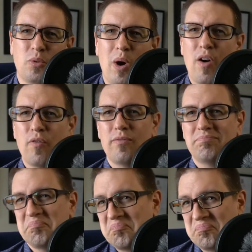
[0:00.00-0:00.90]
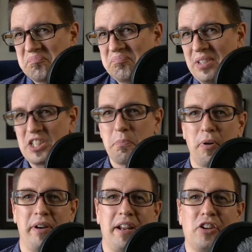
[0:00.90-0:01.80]
Well, let's put
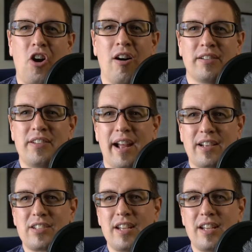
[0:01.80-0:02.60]
it into context.